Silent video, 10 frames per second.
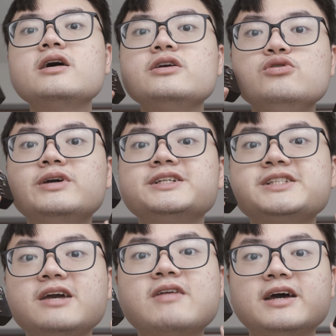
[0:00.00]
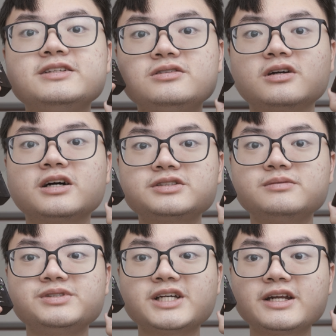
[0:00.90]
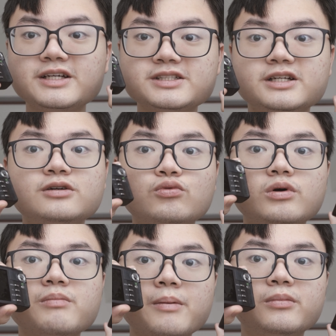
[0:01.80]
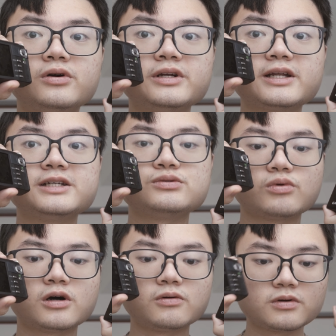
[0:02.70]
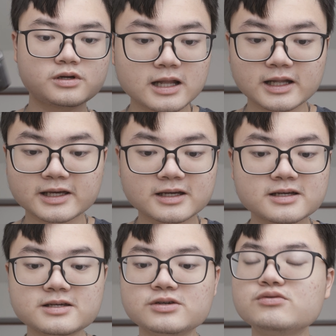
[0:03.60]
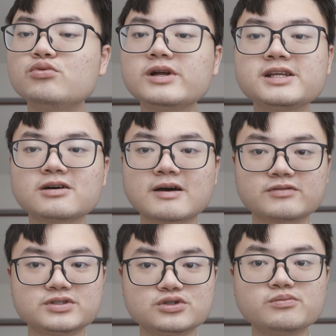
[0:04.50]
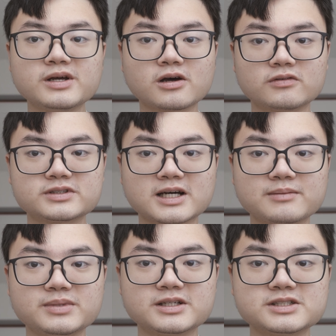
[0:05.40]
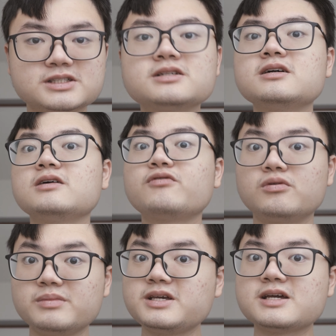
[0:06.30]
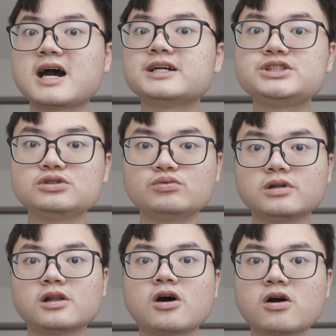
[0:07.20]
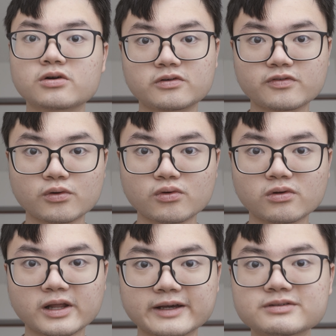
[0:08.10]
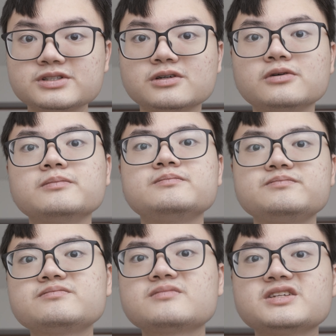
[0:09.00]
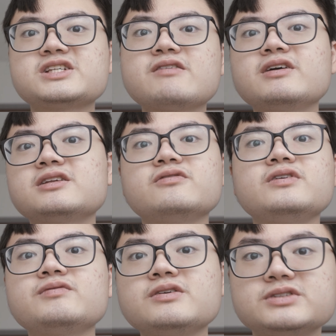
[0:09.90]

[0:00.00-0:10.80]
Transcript: you can save that into the custom settings and it'll remember it as well. Like, you really don't have to zoom in all the time, because for me, I shoot with longer focal lengths. So saving it to fifty